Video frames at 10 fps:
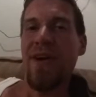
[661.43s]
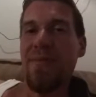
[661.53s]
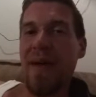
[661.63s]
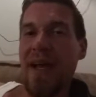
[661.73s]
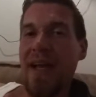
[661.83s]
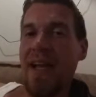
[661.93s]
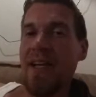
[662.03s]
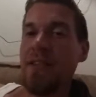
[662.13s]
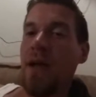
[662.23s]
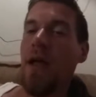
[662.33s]
are
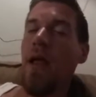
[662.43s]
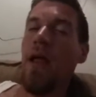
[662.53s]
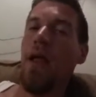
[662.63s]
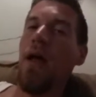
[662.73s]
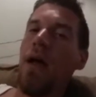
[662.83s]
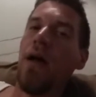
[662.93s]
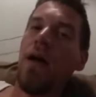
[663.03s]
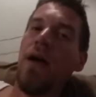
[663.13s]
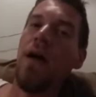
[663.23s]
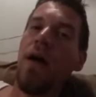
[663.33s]
Paige.
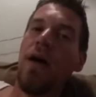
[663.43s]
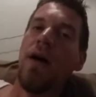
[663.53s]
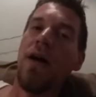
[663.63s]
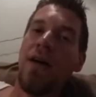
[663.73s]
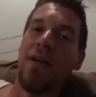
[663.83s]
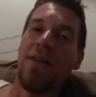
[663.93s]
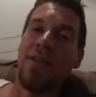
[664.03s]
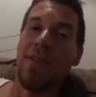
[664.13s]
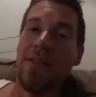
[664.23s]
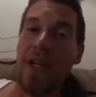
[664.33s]

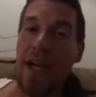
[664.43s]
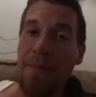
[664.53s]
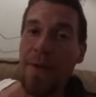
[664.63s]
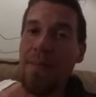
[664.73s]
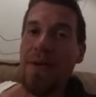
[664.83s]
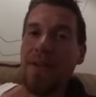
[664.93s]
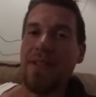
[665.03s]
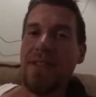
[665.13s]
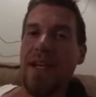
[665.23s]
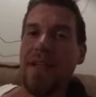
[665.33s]
Oh, happy
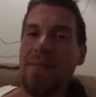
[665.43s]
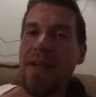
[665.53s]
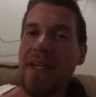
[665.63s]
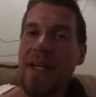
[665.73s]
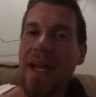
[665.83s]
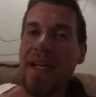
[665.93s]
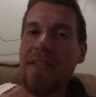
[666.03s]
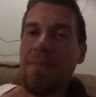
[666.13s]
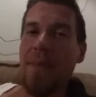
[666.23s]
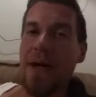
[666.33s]
birthday to me.
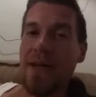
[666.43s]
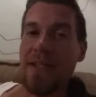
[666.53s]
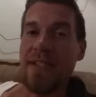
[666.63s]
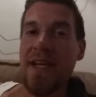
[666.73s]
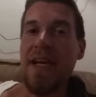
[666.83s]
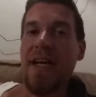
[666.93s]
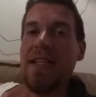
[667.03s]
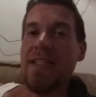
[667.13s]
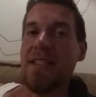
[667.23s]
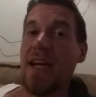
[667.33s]
And the boss,
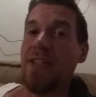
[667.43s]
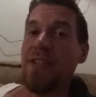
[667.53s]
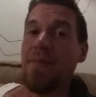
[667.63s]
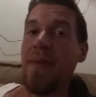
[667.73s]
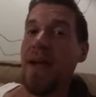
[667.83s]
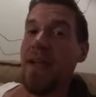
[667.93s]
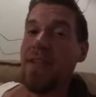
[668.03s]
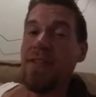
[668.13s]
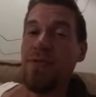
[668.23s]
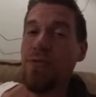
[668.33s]
Sasha
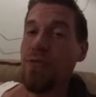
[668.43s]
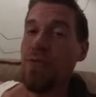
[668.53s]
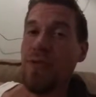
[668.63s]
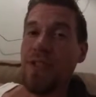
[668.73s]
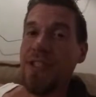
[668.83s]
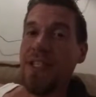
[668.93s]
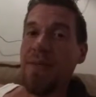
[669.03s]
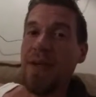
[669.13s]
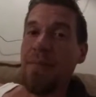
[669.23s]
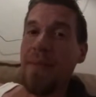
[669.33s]
Banks. She can
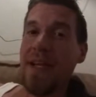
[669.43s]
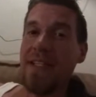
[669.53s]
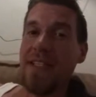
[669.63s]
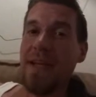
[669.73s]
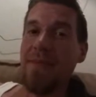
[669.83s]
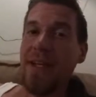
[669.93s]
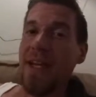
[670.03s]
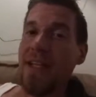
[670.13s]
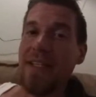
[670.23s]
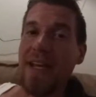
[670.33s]
give me a bank statement
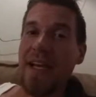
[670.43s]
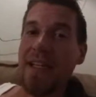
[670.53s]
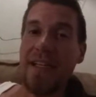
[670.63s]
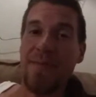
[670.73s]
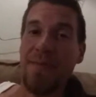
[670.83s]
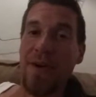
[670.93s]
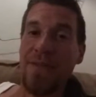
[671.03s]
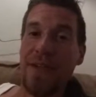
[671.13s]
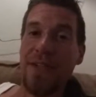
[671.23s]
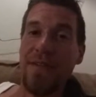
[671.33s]
any day. That's
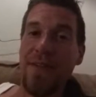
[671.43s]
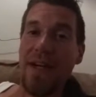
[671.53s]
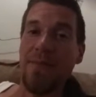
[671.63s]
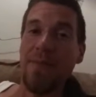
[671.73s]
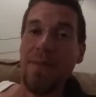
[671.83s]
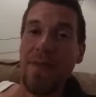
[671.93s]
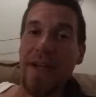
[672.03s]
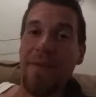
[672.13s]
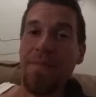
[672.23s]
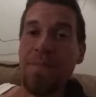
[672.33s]
perfectly fine with
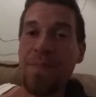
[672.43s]
me.